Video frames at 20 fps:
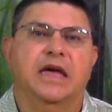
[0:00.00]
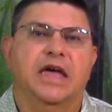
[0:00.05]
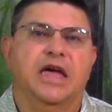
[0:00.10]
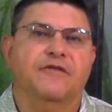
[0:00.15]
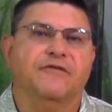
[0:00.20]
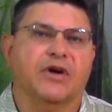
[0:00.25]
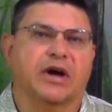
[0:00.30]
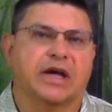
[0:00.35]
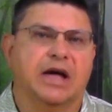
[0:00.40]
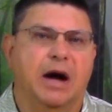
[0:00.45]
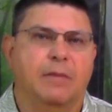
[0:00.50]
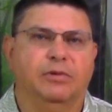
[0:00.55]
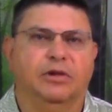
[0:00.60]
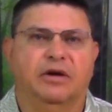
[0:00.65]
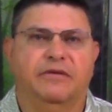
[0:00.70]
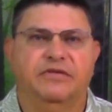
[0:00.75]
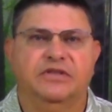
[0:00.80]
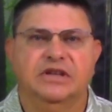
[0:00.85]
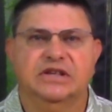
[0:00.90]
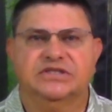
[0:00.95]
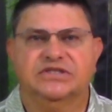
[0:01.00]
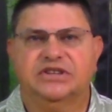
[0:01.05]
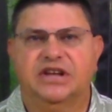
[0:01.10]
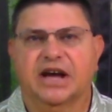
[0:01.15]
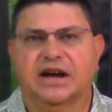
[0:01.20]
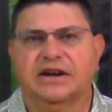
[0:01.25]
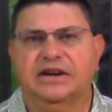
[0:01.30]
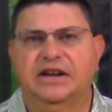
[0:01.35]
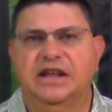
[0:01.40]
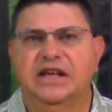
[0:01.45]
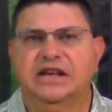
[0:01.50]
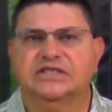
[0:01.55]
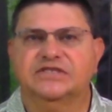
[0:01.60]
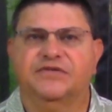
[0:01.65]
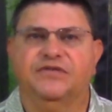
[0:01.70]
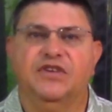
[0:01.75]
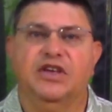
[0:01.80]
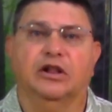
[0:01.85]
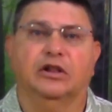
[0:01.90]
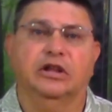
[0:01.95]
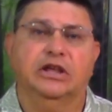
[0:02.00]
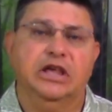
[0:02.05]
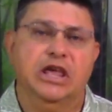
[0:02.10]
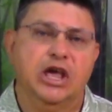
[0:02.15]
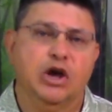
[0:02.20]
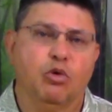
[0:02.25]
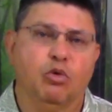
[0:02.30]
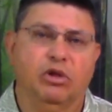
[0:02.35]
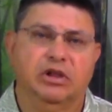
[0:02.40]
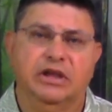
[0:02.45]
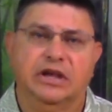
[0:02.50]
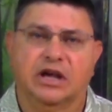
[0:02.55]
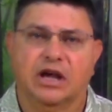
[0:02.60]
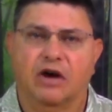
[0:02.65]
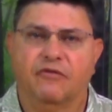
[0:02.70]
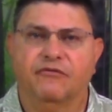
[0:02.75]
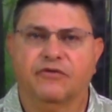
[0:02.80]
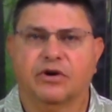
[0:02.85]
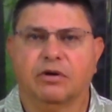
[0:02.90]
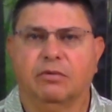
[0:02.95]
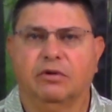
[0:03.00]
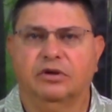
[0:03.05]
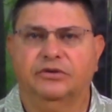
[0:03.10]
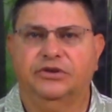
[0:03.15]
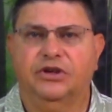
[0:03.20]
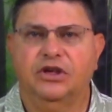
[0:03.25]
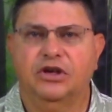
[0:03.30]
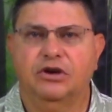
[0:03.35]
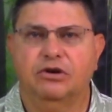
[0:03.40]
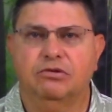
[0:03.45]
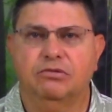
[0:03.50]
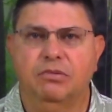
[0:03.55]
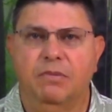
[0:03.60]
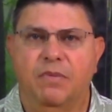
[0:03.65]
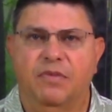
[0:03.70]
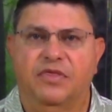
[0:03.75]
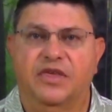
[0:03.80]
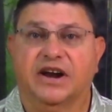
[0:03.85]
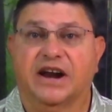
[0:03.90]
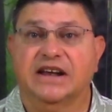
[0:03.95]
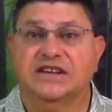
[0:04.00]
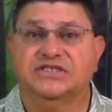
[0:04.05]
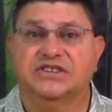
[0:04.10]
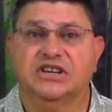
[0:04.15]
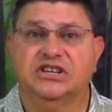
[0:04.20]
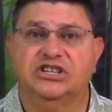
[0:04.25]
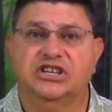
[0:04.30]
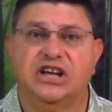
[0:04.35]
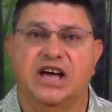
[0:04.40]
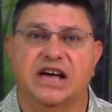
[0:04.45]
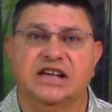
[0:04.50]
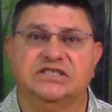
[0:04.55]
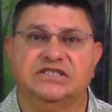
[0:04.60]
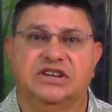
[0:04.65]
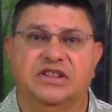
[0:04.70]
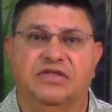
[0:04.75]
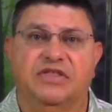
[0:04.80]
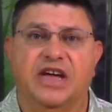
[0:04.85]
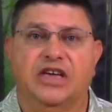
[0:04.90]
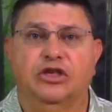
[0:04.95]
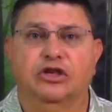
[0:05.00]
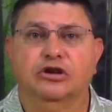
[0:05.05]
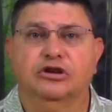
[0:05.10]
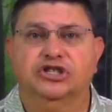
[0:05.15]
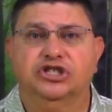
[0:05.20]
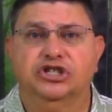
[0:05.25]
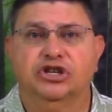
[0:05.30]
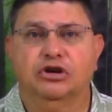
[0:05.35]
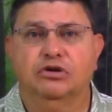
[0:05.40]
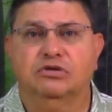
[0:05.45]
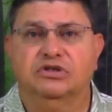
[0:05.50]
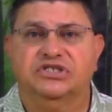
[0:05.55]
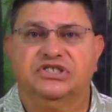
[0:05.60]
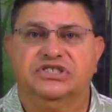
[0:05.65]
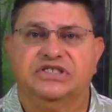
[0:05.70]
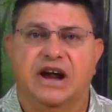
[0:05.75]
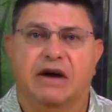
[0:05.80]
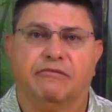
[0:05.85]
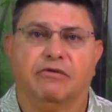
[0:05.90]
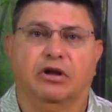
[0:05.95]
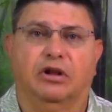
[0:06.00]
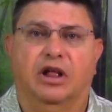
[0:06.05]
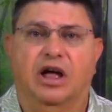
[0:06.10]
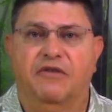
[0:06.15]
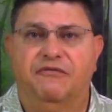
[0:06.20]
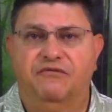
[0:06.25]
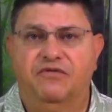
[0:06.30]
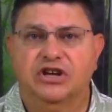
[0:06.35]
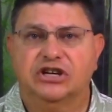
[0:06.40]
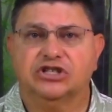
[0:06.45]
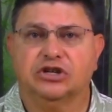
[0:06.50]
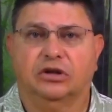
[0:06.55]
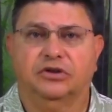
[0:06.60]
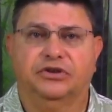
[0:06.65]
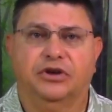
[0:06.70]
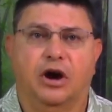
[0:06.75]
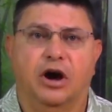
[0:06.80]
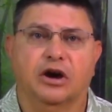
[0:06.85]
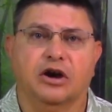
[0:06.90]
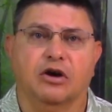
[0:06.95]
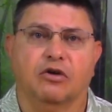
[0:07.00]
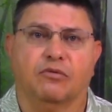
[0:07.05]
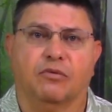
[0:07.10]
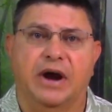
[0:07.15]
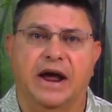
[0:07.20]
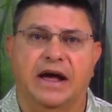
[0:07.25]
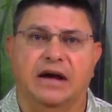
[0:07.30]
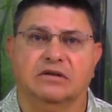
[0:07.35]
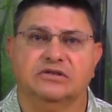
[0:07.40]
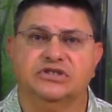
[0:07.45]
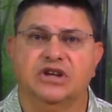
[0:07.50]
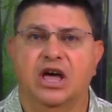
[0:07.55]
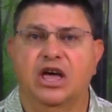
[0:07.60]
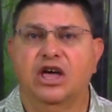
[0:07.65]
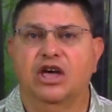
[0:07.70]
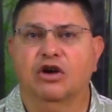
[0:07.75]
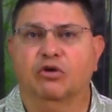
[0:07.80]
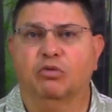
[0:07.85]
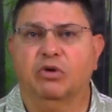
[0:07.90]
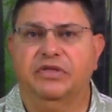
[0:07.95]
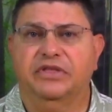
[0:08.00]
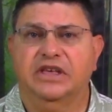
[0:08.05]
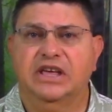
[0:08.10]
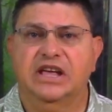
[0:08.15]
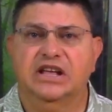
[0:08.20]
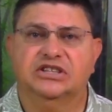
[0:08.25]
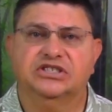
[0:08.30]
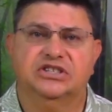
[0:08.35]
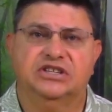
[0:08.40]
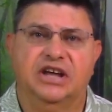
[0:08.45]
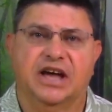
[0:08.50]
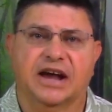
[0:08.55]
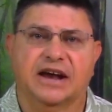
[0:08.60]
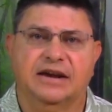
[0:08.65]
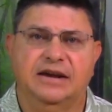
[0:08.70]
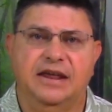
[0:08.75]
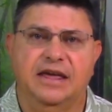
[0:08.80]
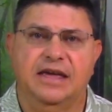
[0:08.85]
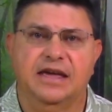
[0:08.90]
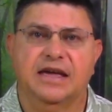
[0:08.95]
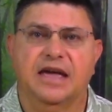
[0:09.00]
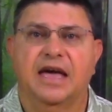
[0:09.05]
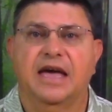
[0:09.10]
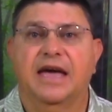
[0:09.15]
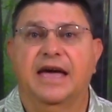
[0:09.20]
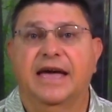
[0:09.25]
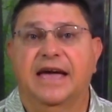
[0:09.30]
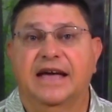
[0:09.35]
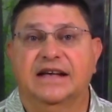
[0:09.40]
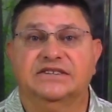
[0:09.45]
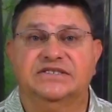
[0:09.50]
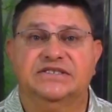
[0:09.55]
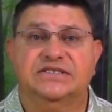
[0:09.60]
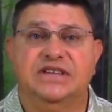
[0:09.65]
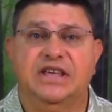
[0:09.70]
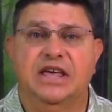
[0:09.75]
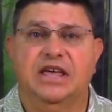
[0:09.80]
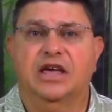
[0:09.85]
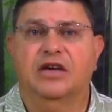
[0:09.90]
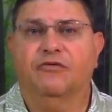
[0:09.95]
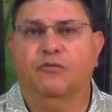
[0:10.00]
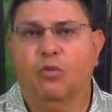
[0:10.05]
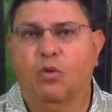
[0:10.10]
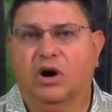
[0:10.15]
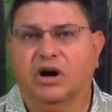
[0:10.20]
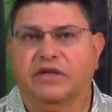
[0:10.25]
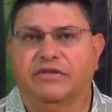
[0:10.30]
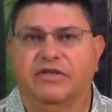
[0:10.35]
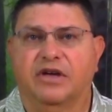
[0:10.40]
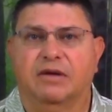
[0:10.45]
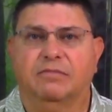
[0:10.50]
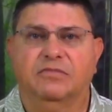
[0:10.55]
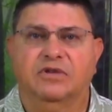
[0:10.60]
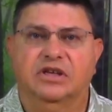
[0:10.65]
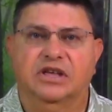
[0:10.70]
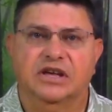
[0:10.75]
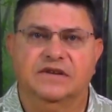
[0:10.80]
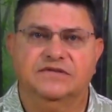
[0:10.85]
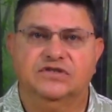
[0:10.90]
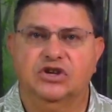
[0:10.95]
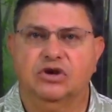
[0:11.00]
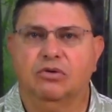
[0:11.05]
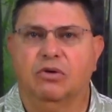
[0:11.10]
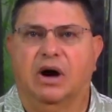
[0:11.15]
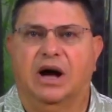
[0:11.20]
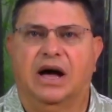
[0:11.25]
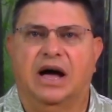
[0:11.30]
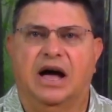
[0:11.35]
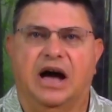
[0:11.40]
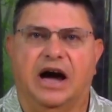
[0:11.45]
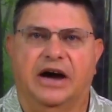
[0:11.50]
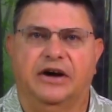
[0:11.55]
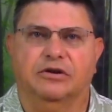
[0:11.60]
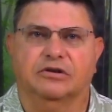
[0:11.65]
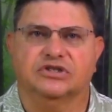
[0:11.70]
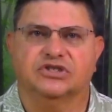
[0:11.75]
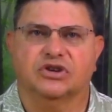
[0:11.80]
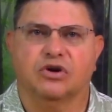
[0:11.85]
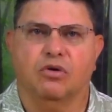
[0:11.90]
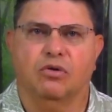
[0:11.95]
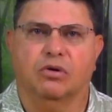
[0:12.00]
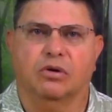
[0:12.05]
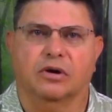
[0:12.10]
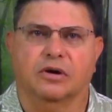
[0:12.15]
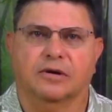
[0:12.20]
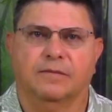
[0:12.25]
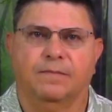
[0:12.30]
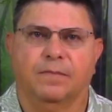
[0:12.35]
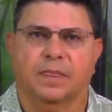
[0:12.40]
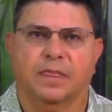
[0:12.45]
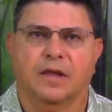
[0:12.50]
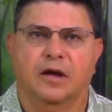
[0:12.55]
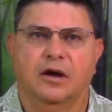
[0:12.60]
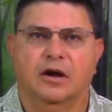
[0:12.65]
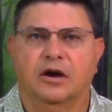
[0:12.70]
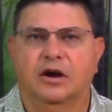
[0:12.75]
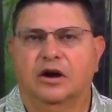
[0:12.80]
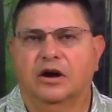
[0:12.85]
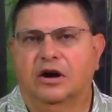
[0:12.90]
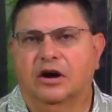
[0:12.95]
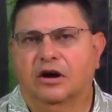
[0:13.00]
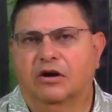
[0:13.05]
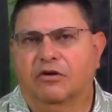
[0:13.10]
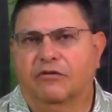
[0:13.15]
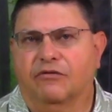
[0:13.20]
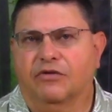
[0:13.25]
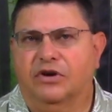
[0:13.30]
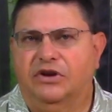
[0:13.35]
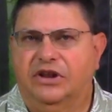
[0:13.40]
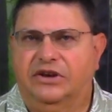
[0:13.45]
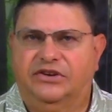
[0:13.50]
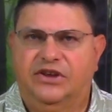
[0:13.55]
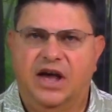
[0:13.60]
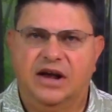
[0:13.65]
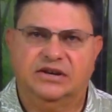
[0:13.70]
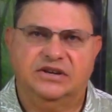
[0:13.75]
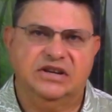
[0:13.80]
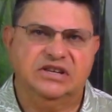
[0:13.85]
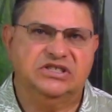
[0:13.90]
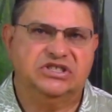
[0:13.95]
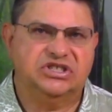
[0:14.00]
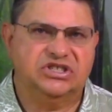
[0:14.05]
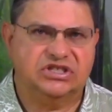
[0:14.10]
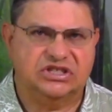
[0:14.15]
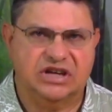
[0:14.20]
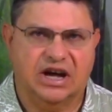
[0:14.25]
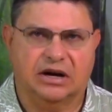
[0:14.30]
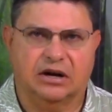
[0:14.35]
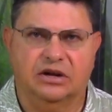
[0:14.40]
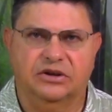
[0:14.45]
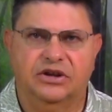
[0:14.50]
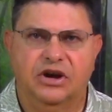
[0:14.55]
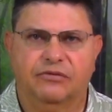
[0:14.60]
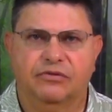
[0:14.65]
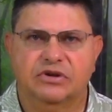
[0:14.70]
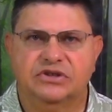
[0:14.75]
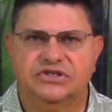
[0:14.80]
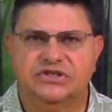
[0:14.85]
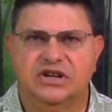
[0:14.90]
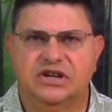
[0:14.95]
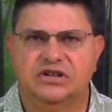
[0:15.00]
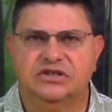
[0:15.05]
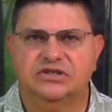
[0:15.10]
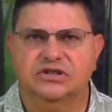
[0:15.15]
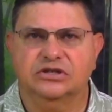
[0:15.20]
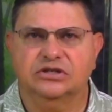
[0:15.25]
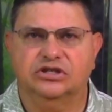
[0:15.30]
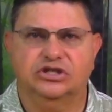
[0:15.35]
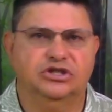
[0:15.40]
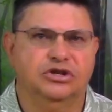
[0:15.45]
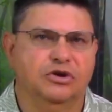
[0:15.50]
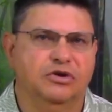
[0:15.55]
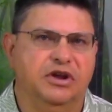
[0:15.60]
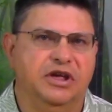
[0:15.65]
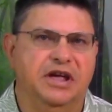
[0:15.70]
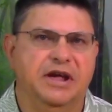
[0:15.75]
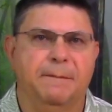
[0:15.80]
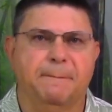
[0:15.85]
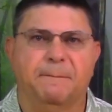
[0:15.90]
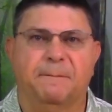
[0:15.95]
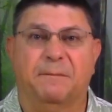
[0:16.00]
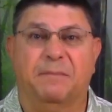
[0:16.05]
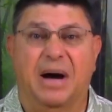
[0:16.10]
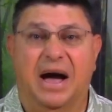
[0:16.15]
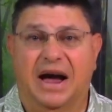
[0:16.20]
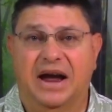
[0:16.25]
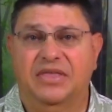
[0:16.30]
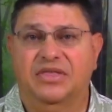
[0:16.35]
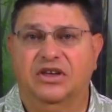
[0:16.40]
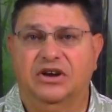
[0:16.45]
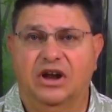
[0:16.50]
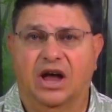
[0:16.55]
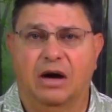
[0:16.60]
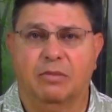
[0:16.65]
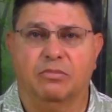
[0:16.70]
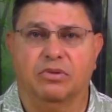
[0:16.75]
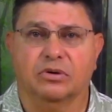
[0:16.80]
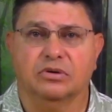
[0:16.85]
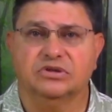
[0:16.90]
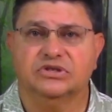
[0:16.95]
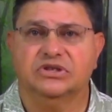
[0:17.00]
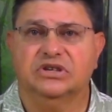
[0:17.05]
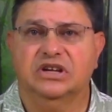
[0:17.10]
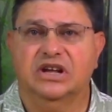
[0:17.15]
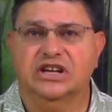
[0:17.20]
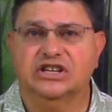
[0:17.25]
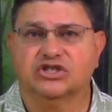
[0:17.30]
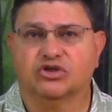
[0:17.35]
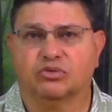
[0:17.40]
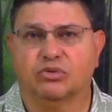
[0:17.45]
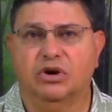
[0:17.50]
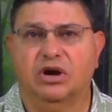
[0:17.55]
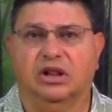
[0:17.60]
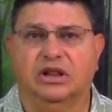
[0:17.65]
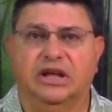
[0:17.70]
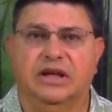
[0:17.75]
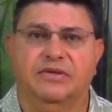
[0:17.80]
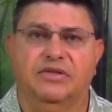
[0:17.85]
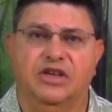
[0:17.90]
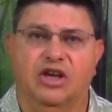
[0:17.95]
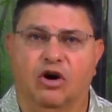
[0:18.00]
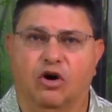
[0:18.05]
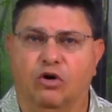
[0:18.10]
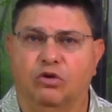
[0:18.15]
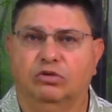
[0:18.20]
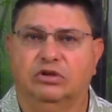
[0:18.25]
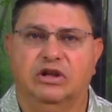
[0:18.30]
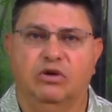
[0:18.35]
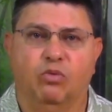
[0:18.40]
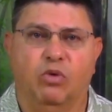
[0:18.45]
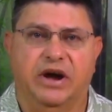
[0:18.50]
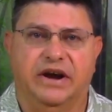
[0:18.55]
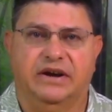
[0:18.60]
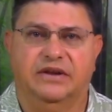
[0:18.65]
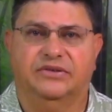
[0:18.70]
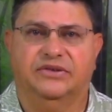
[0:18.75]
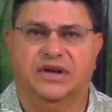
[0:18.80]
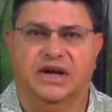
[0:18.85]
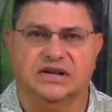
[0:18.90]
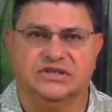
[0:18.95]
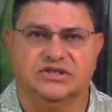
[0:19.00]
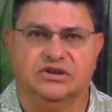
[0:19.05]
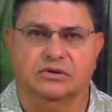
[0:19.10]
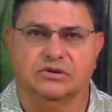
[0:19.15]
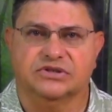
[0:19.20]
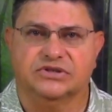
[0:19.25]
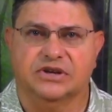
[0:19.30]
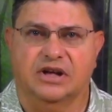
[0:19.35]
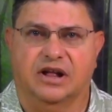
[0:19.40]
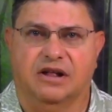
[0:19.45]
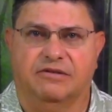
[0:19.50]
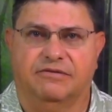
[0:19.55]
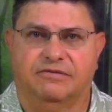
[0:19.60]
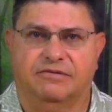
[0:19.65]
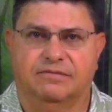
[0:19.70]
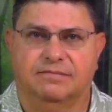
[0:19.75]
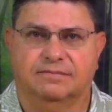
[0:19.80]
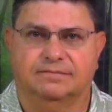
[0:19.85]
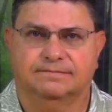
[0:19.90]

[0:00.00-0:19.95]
If a couple of these techniques feel equally comfortable to you, then I suggest that you shoot several official target rounds with each technique and see if one of them gives you a higher score. For detecting subtle differences, shooting by the numbers is really the only way to test yourself.